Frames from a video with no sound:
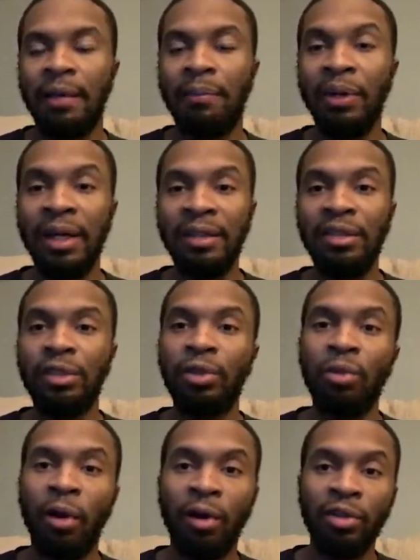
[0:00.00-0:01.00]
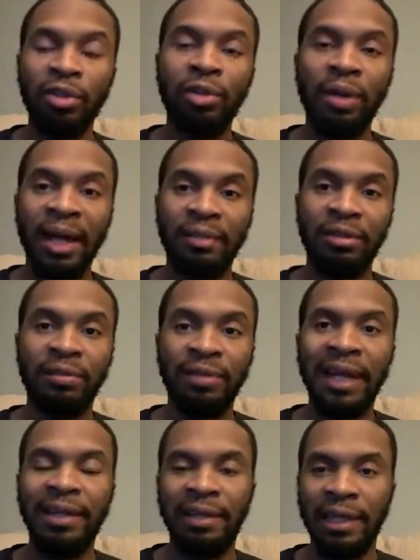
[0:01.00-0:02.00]
but you also have to
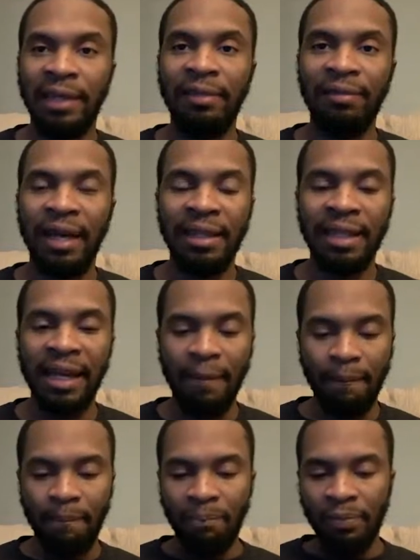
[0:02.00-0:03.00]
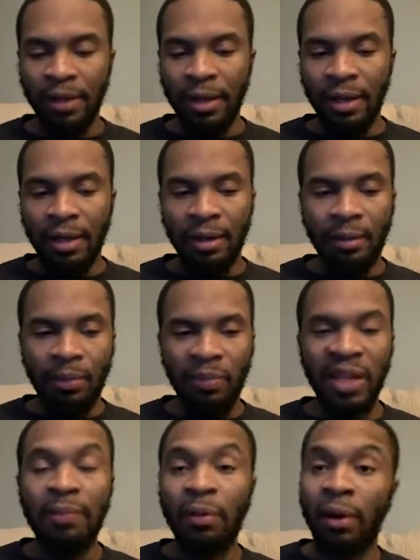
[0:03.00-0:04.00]
factor in the fact that
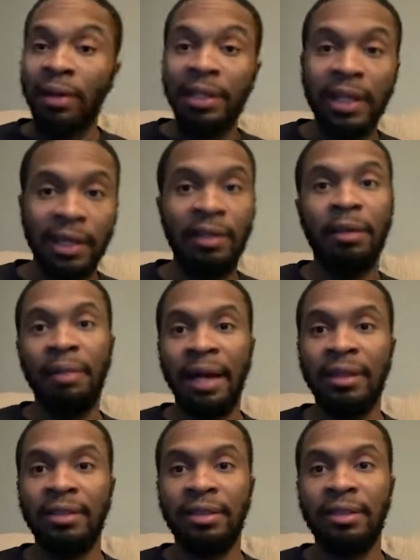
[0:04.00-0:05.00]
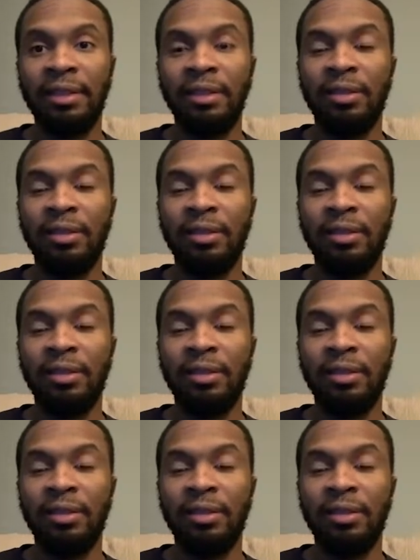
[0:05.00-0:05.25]
people are getting their badges.